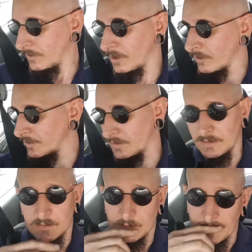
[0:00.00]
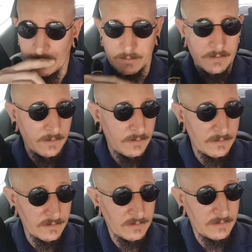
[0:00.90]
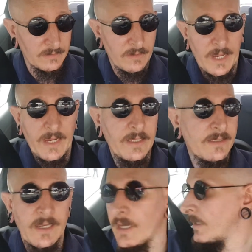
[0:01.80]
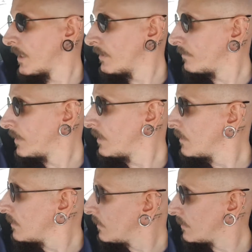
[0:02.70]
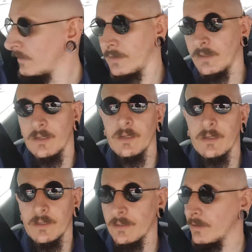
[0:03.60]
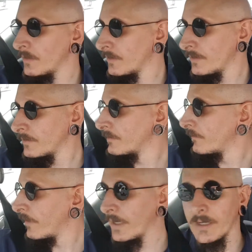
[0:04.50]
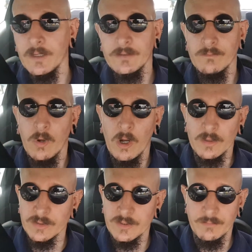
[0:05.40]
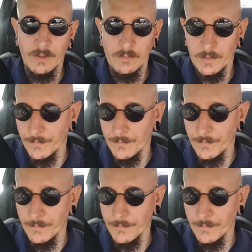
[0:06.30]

because town is A, dead and B, ride, march, blah